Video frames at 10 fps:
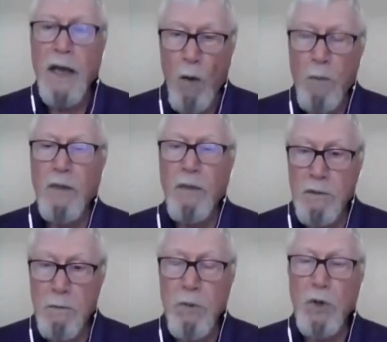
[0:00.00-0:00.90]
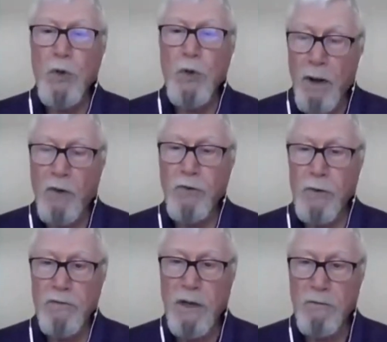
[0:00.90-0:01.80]
helping them to build a
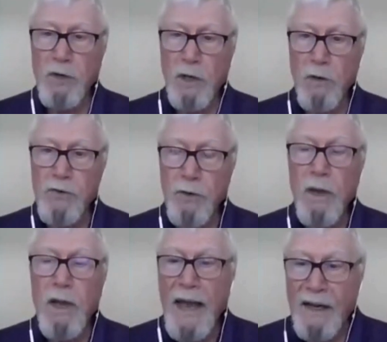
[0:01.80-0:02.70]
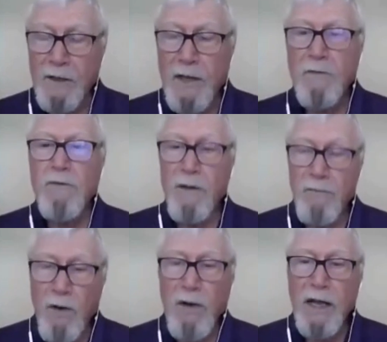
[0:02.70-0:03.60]
positive safety culture and
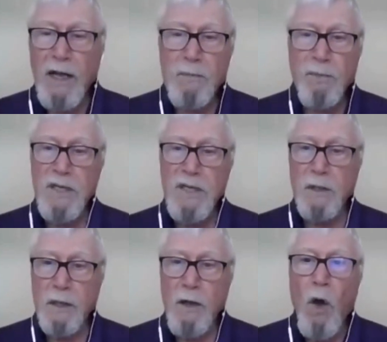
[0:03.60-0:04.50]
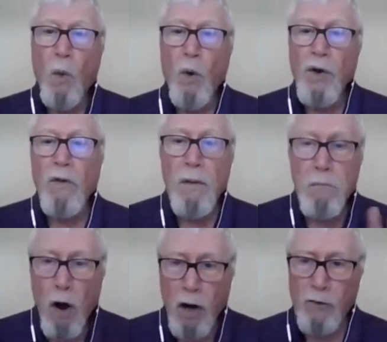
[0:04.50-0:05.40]
identifying very explicitly what are the
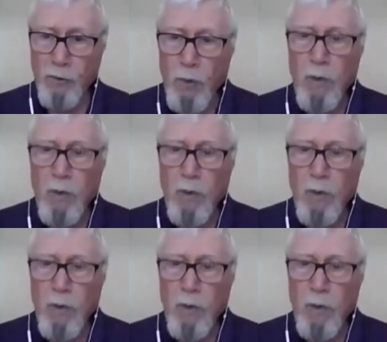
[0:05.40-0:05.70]
markers,